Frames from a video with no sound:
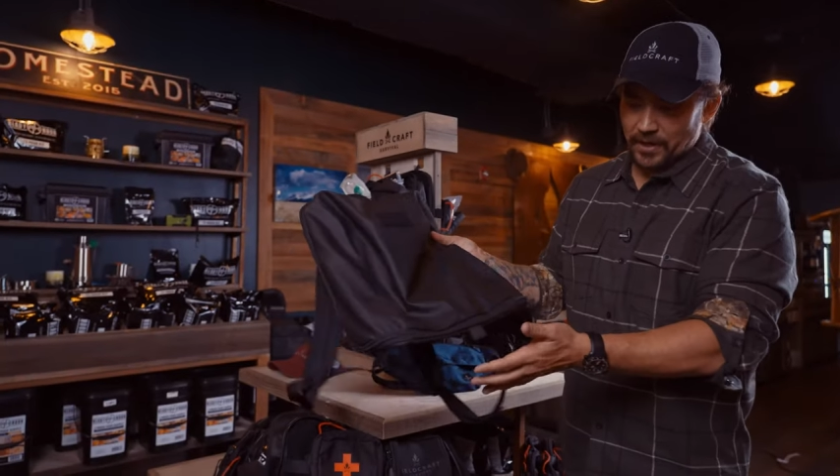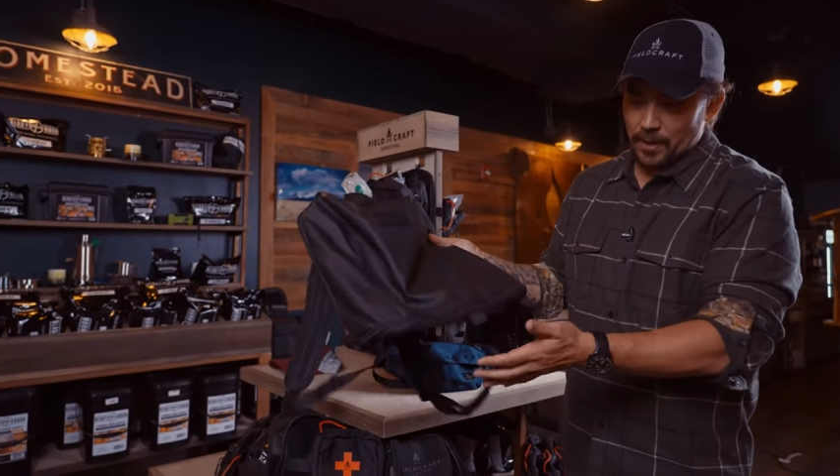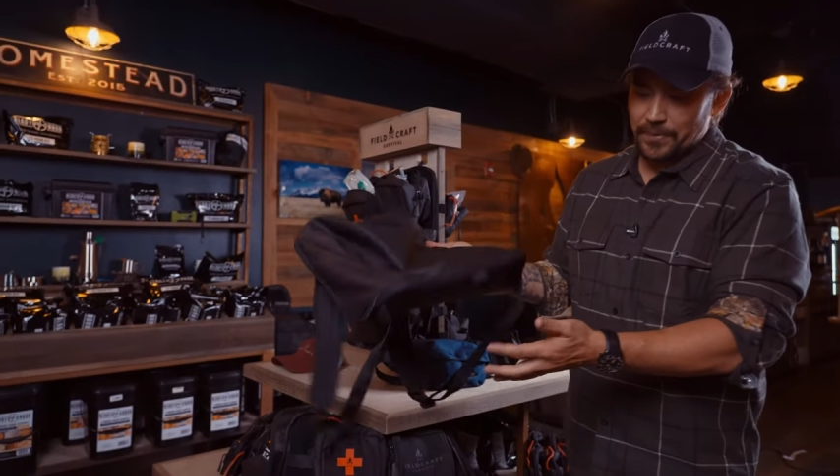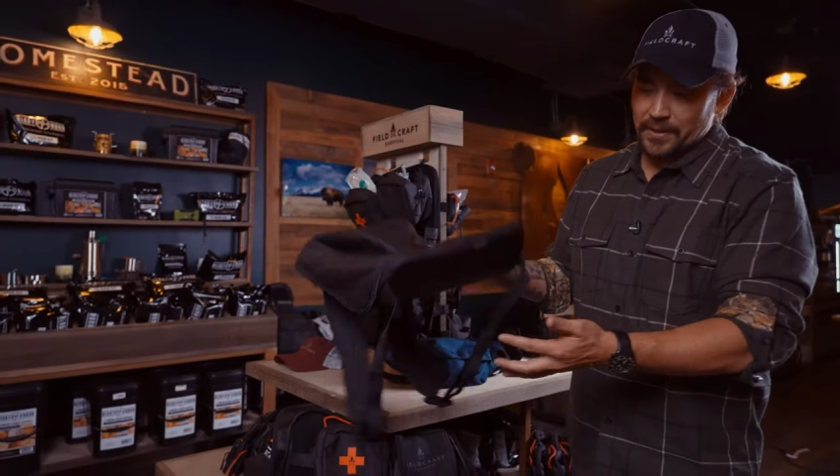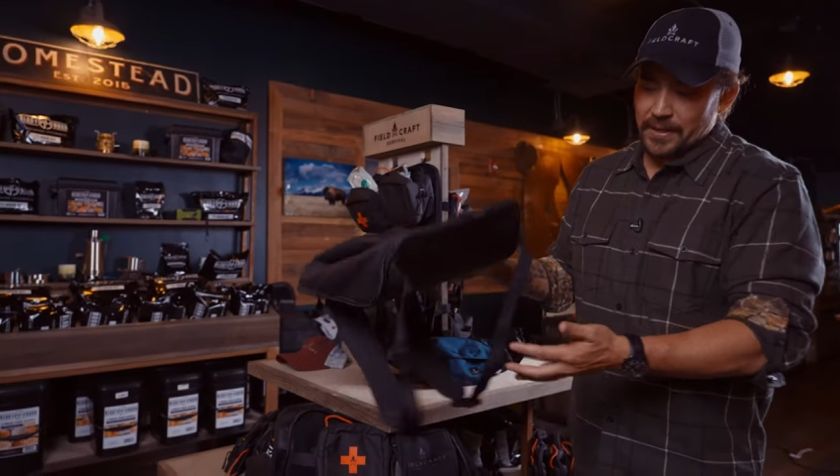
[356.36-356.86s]
it
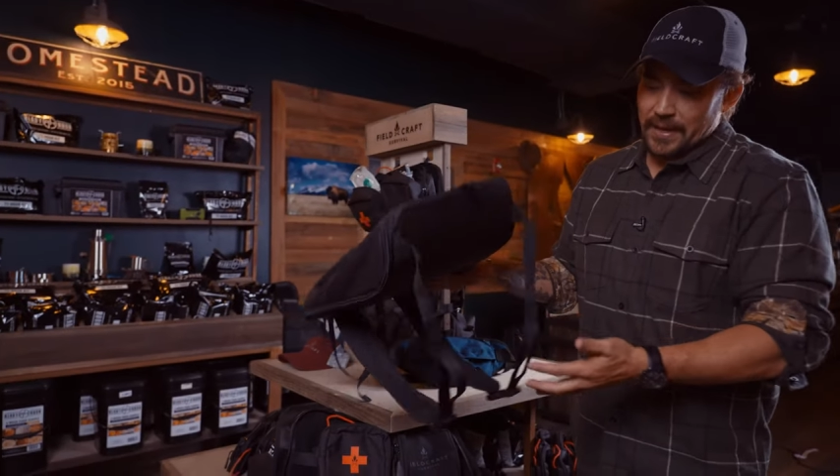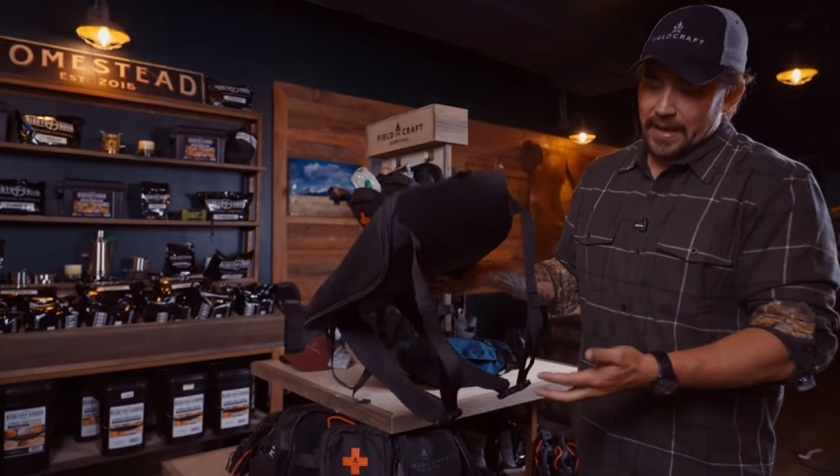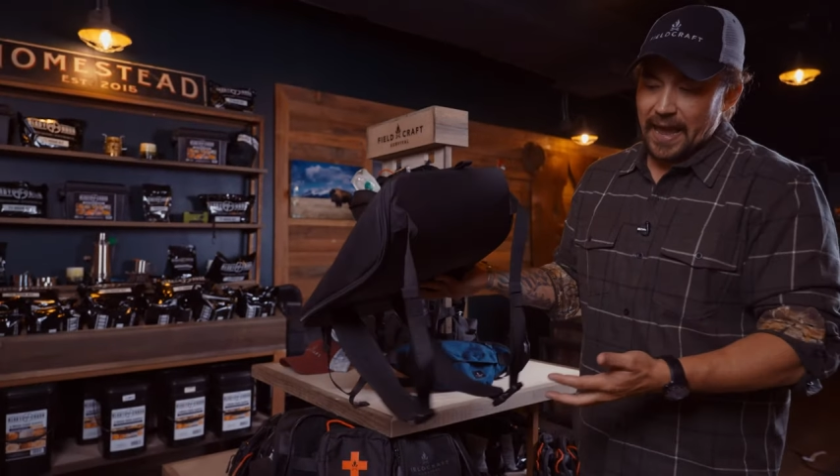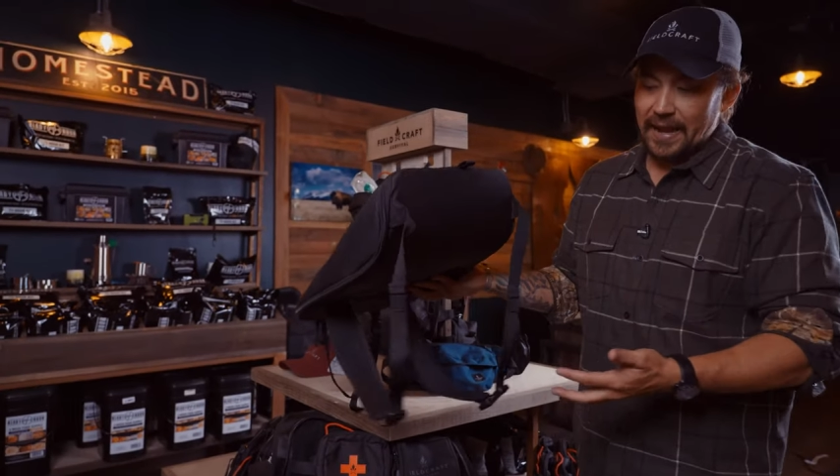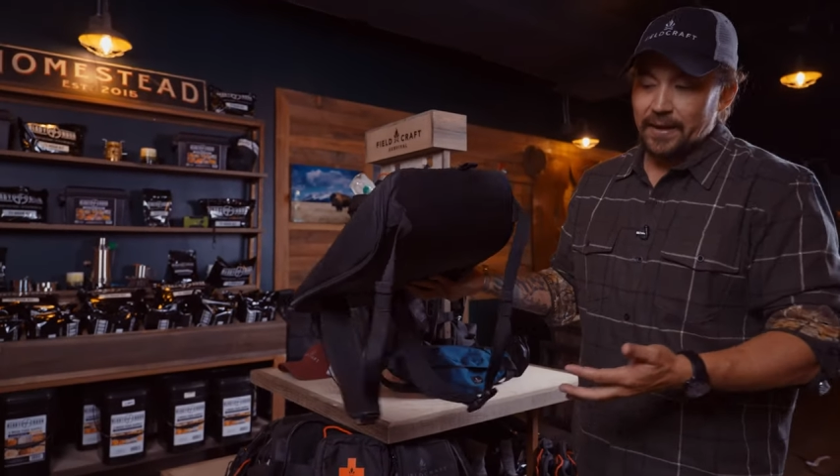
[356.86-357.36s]
up,
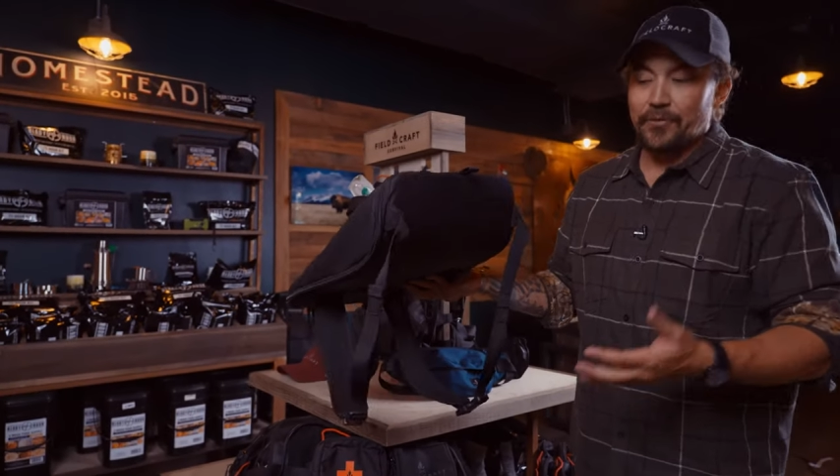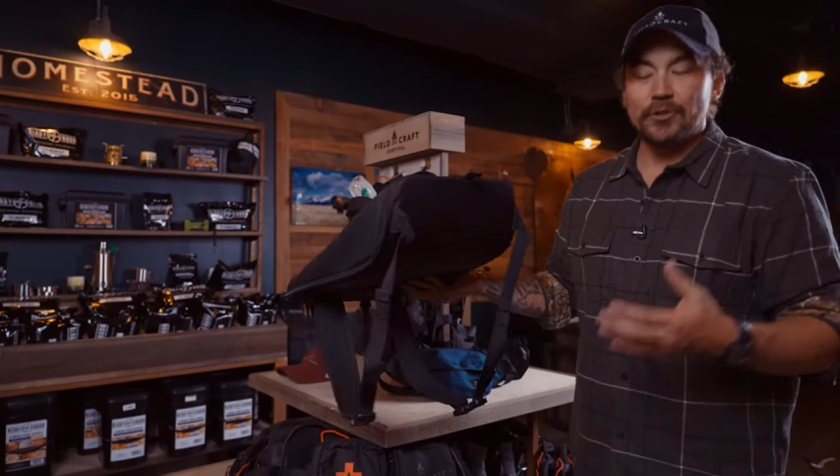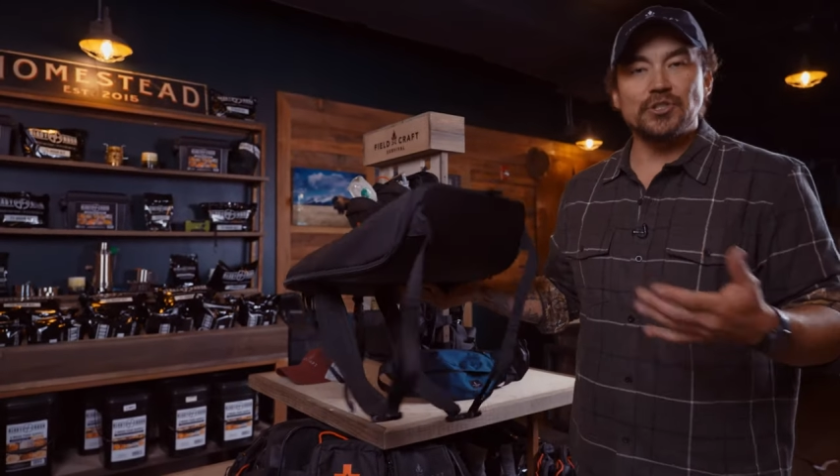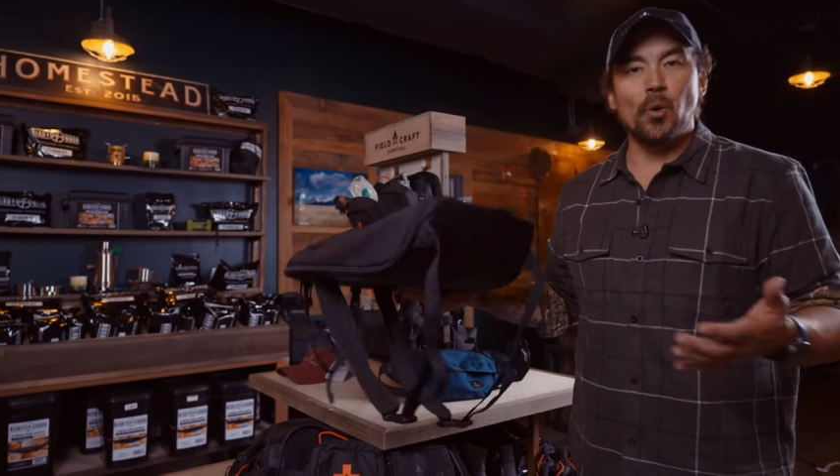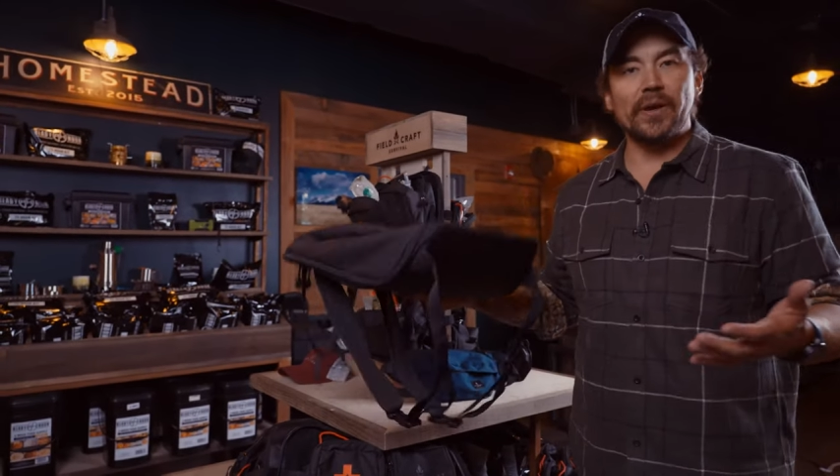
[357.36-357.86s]
and
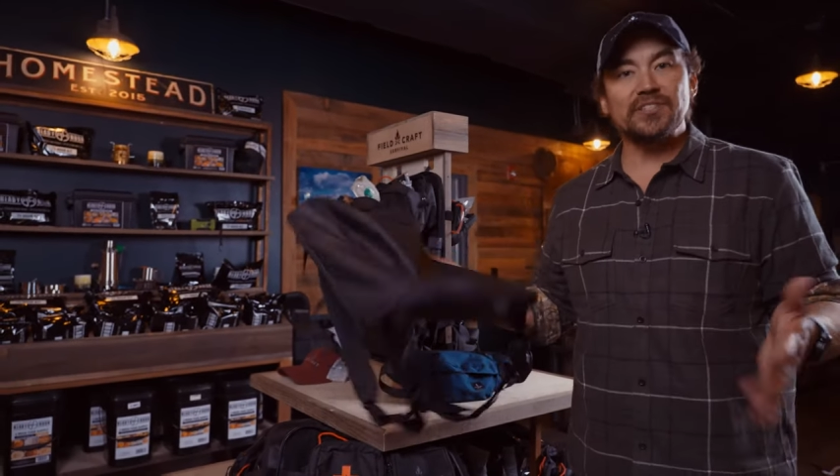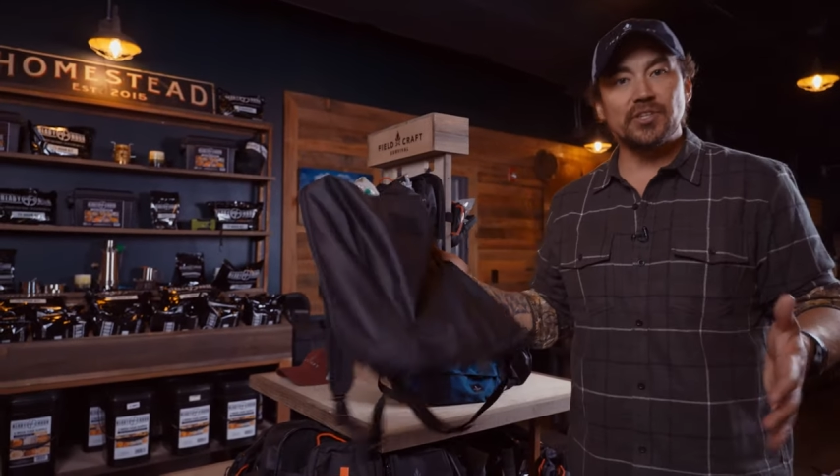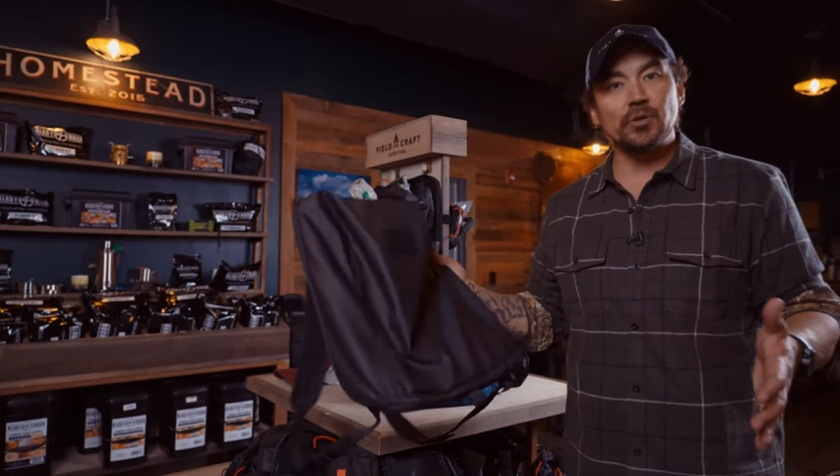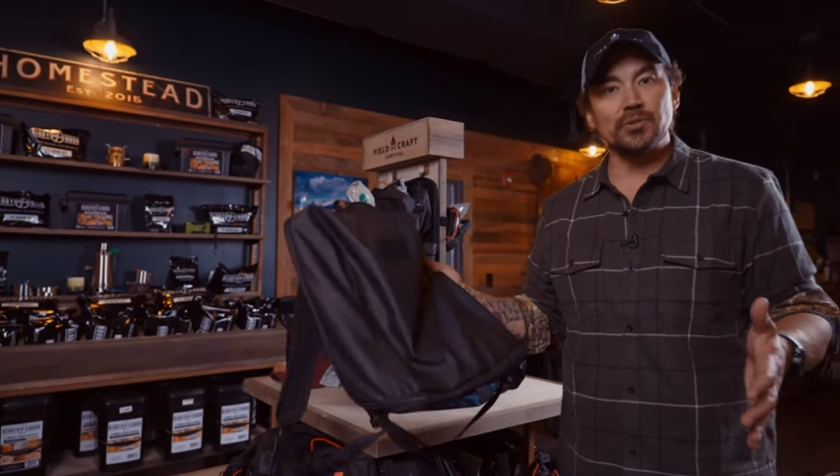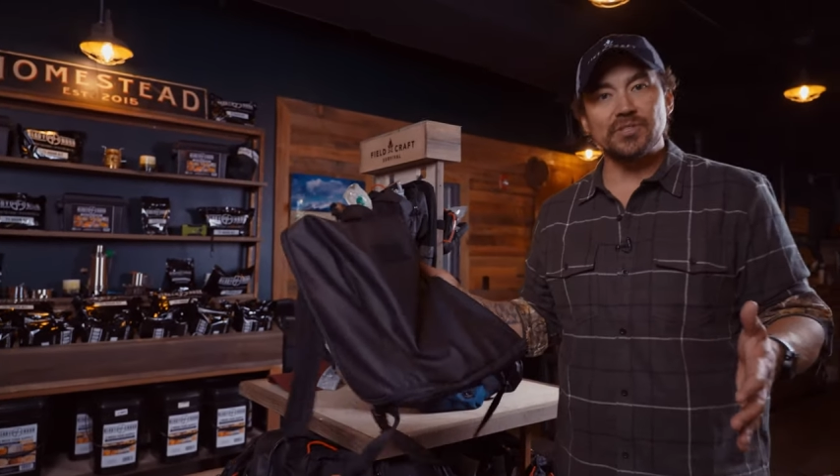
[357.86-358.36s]
there's no
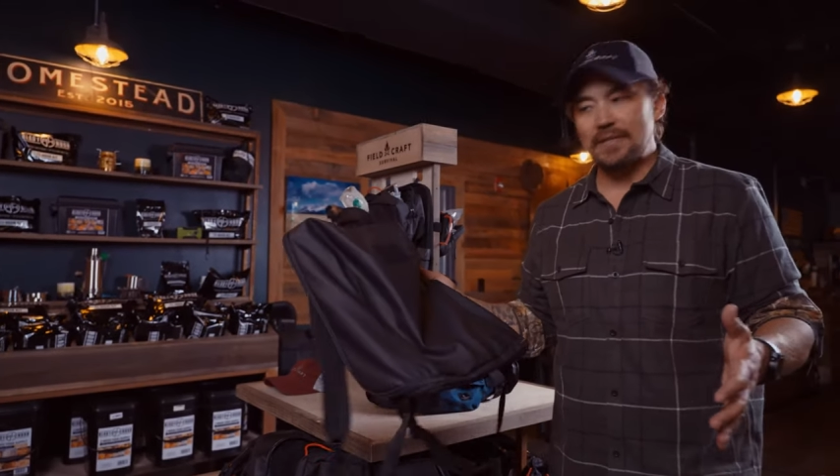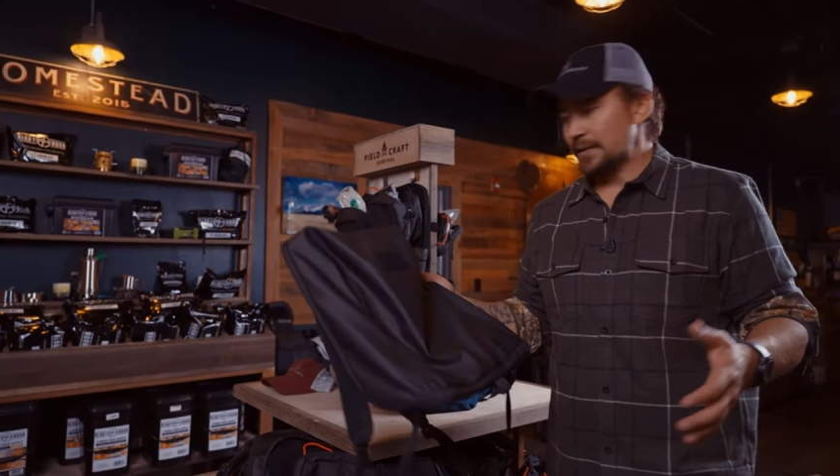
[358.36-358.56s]
excuse.